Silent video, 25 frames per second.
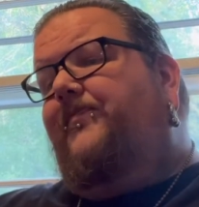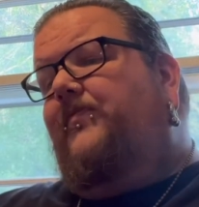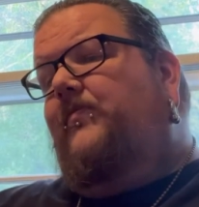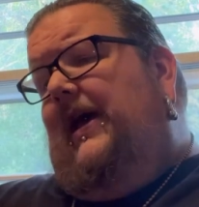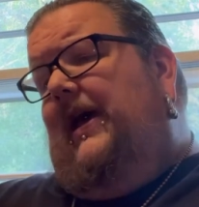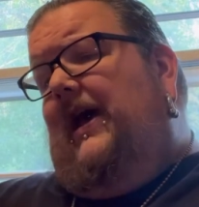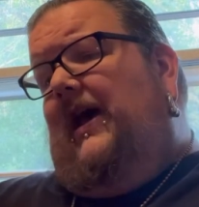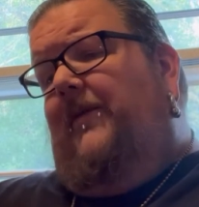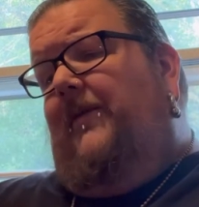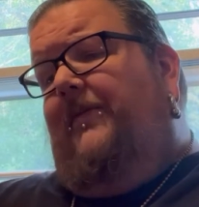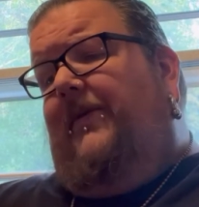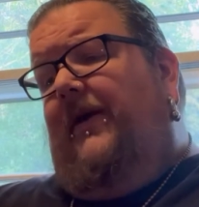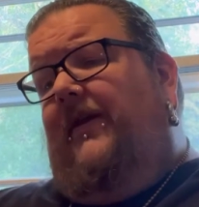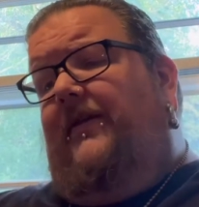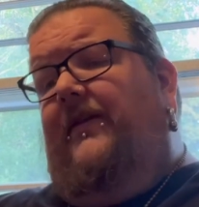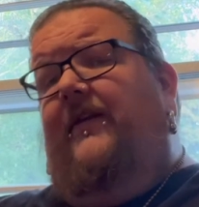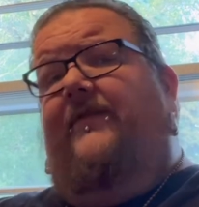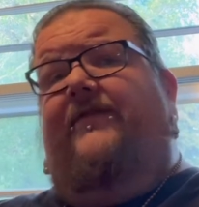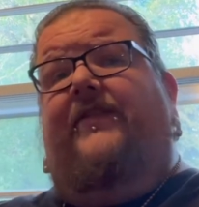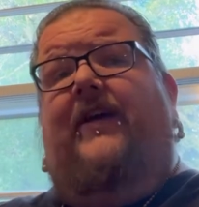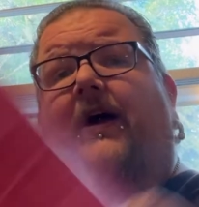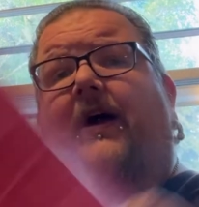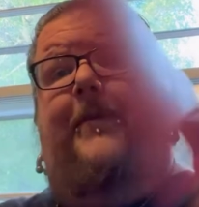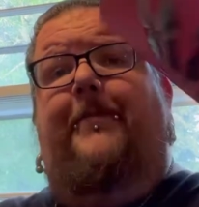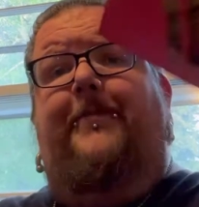Had to pick
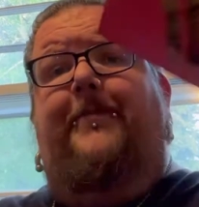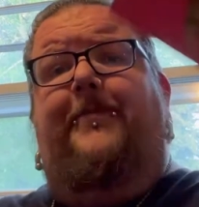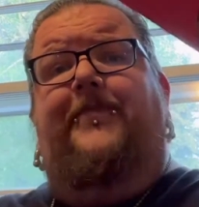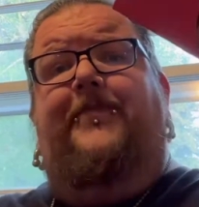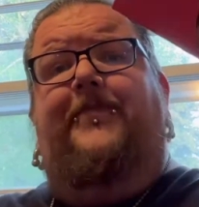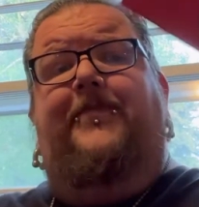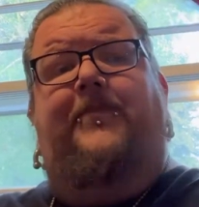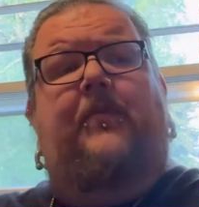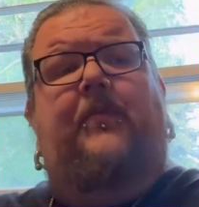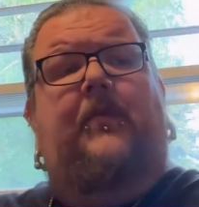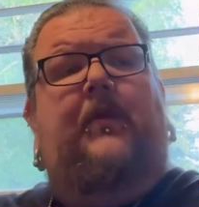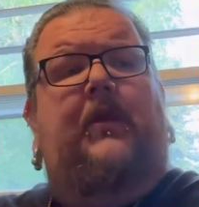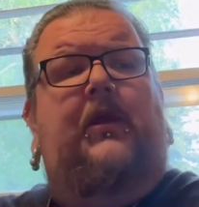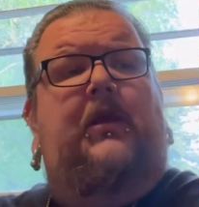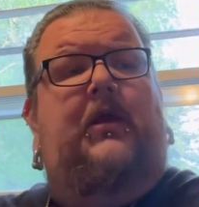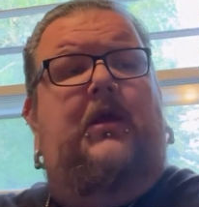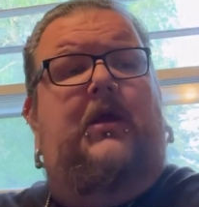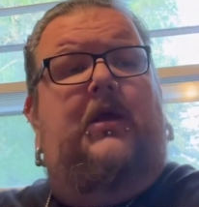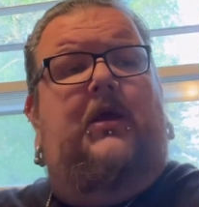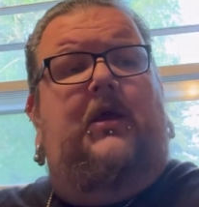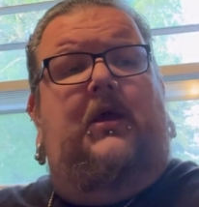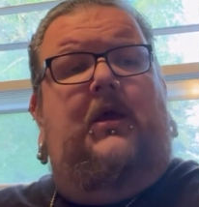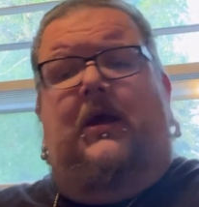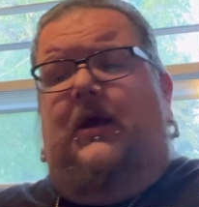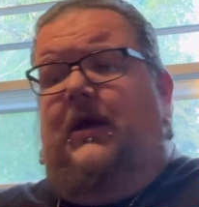this up.
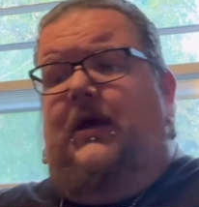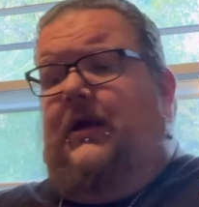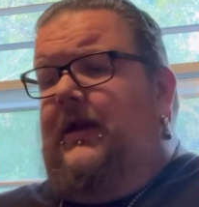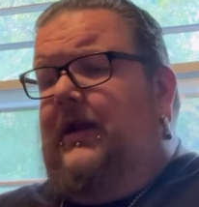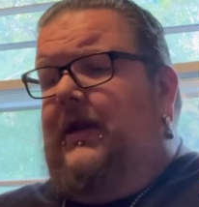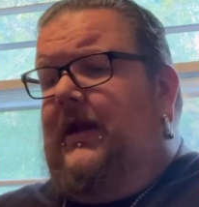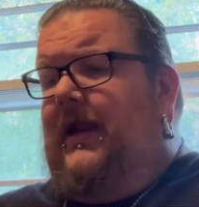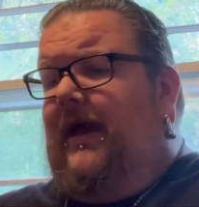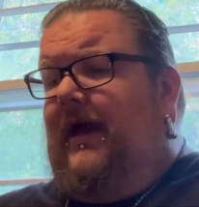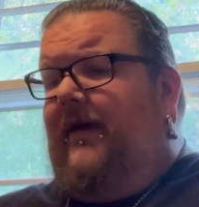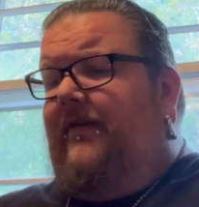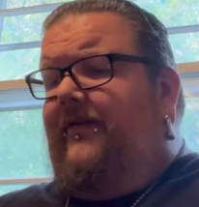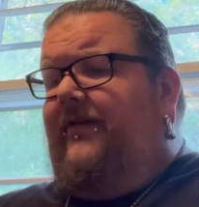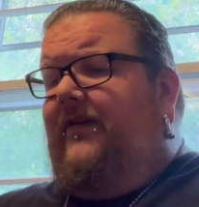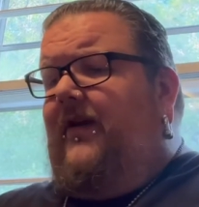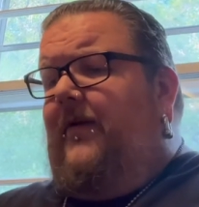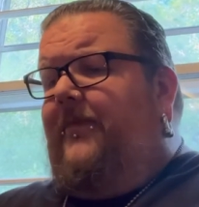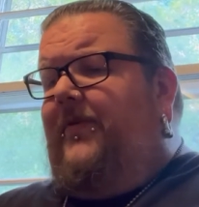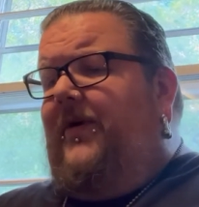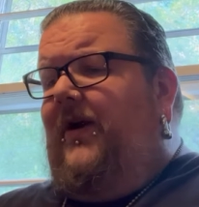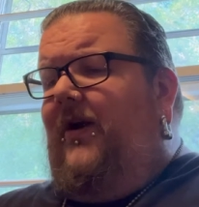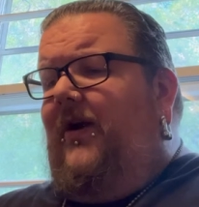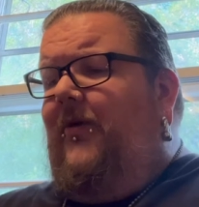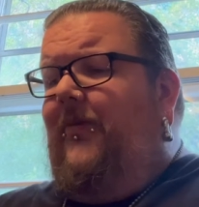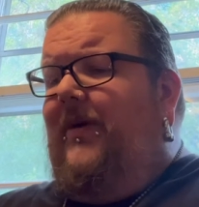Next
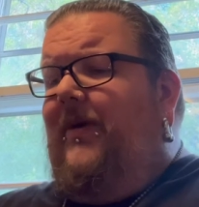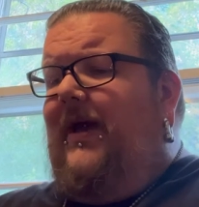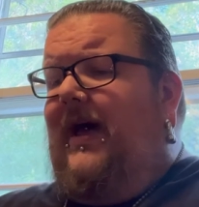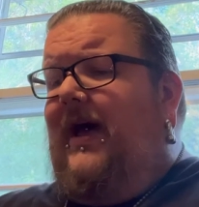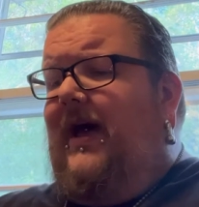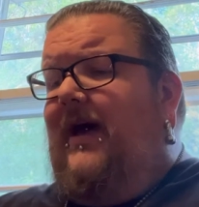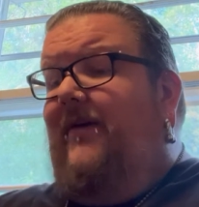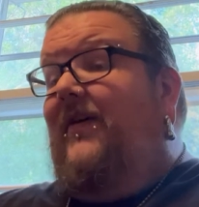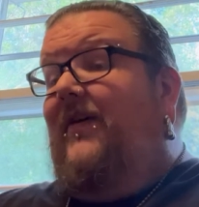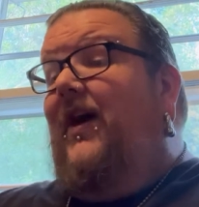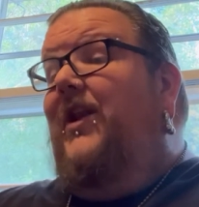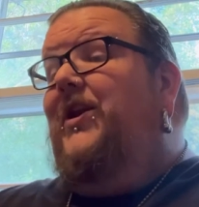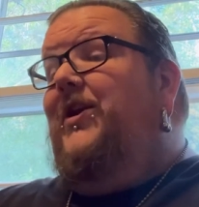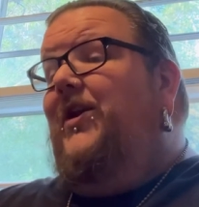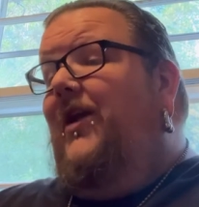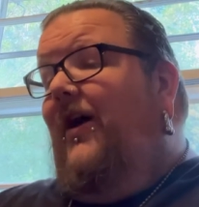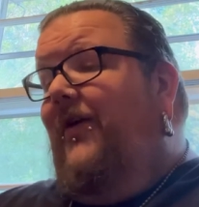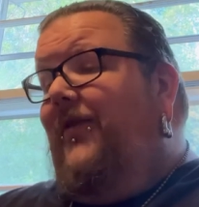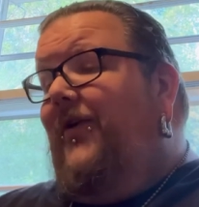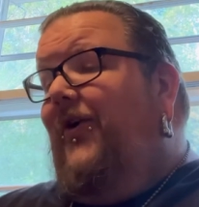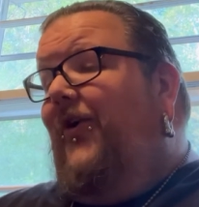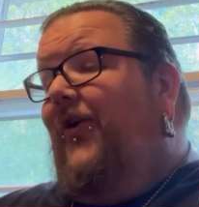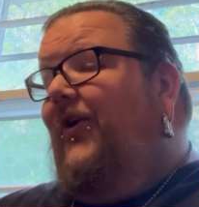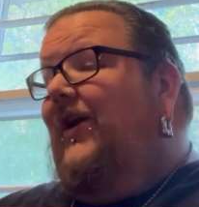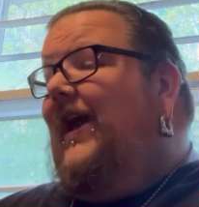up here, we have
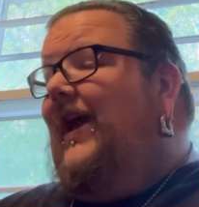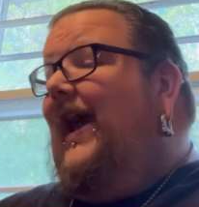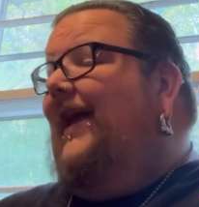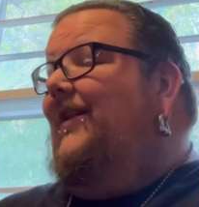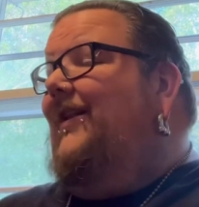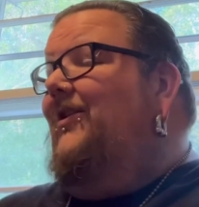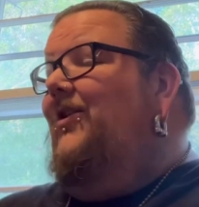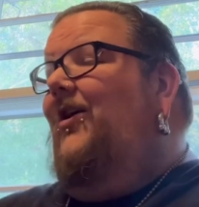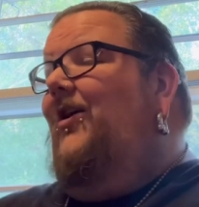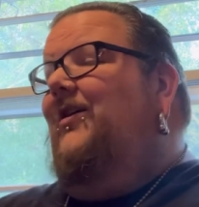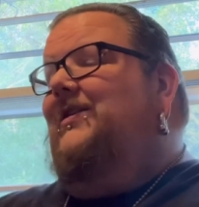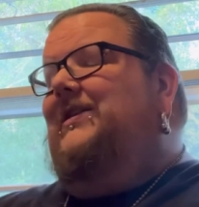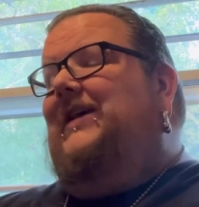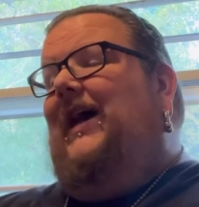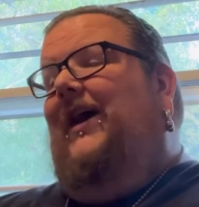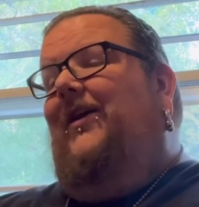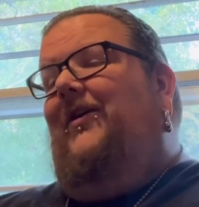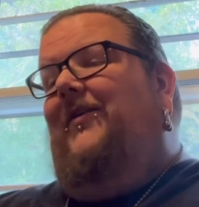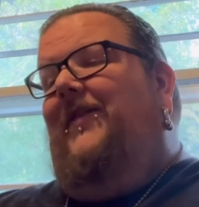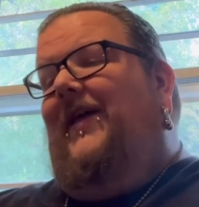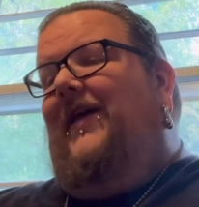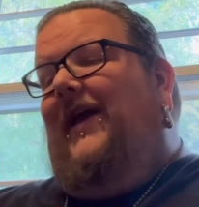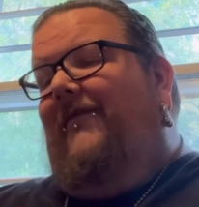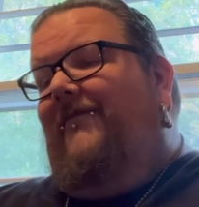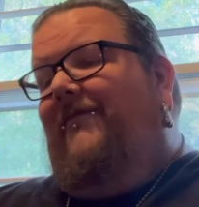another catalog
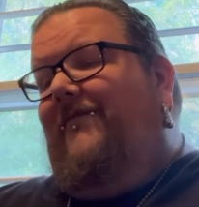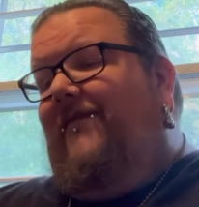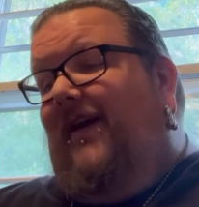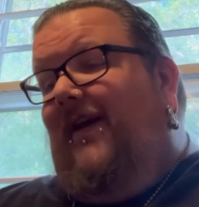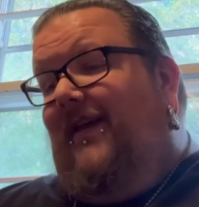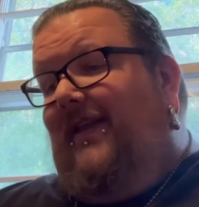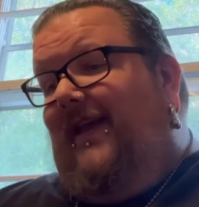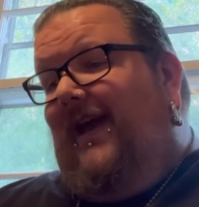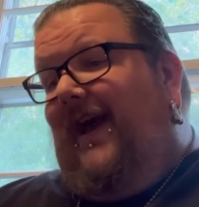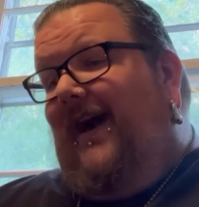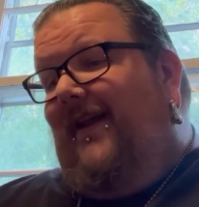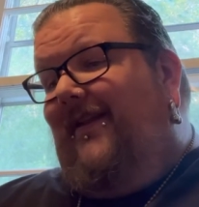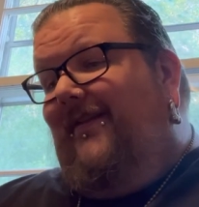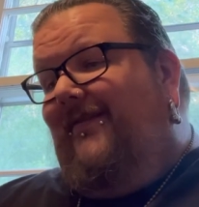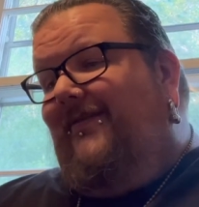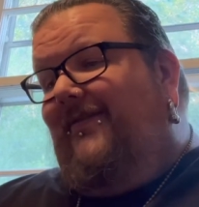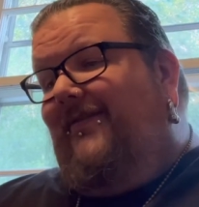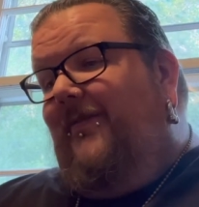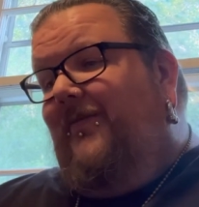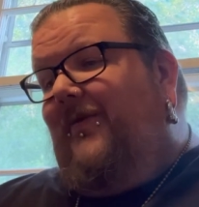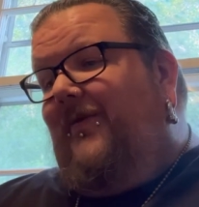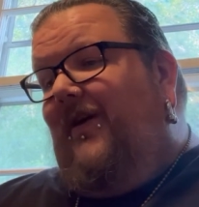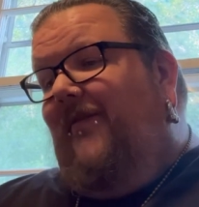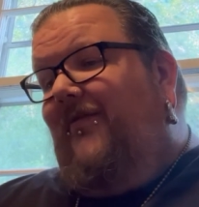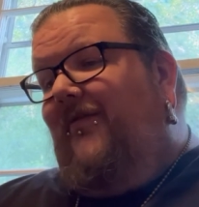title that finally got a
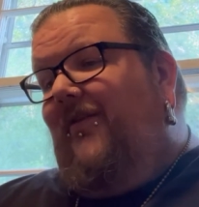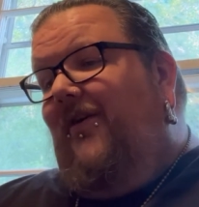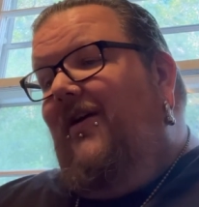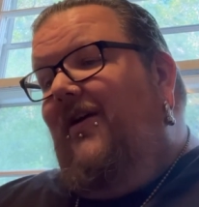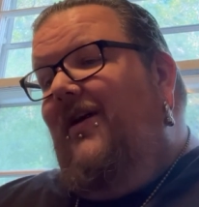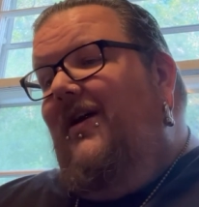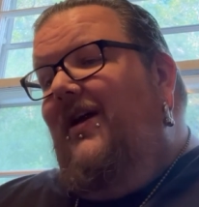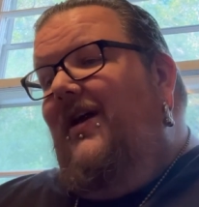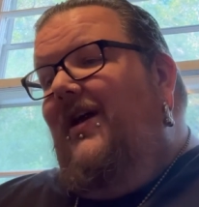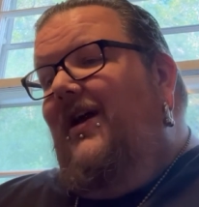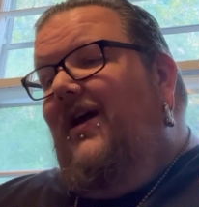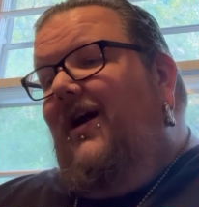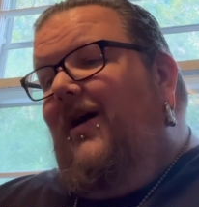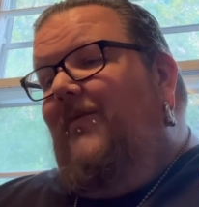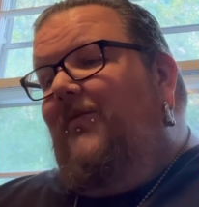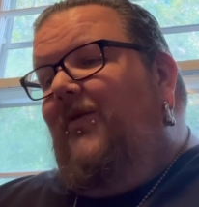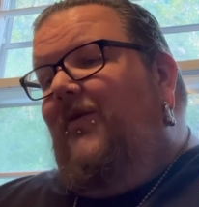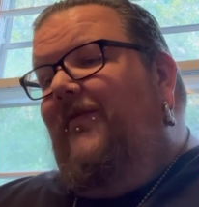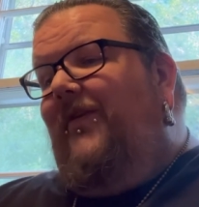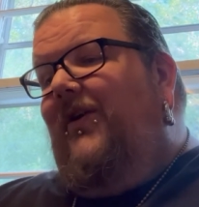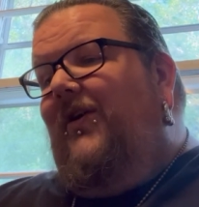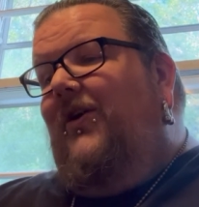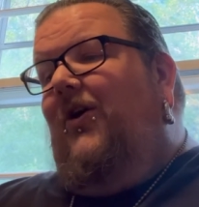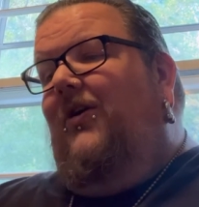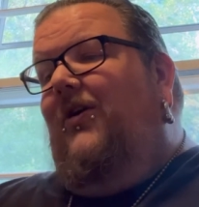slipcover, a
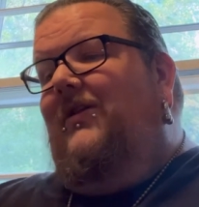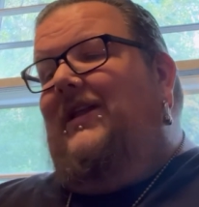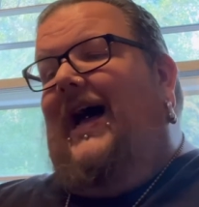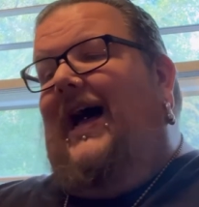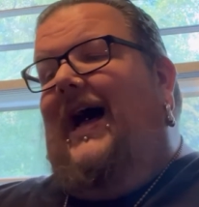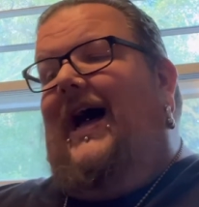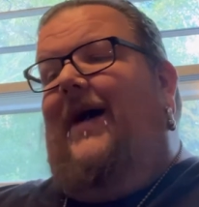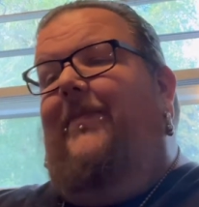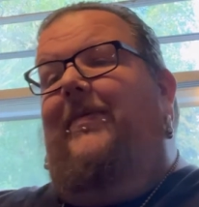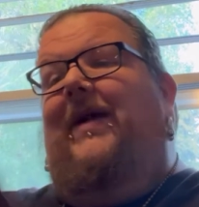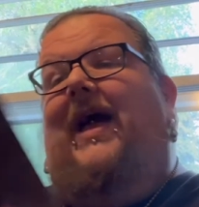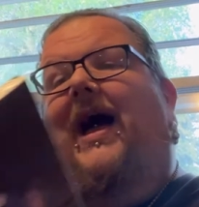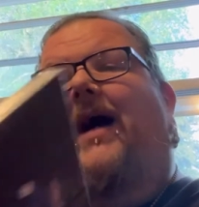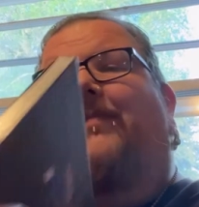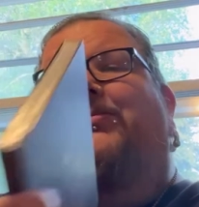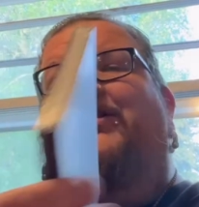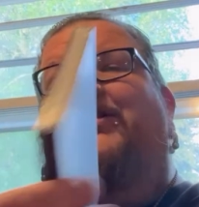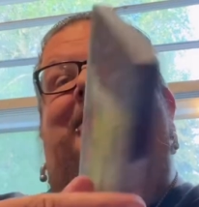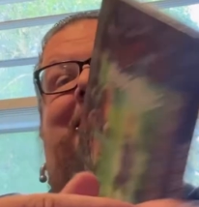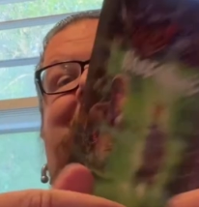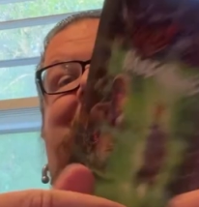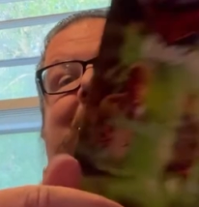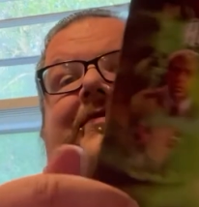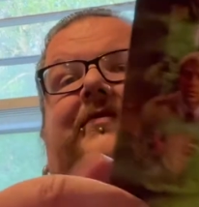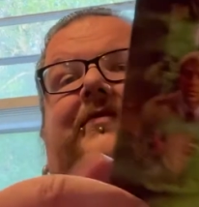movie called
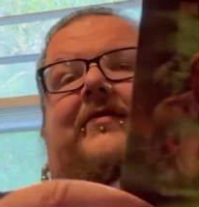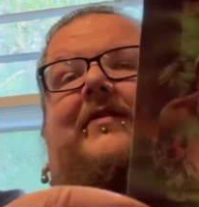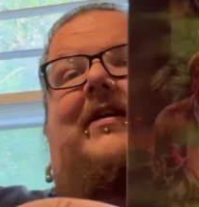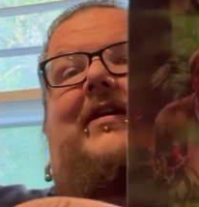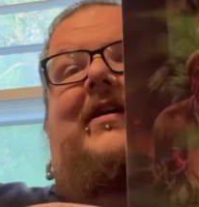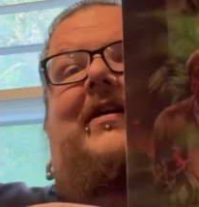Hobgoblins.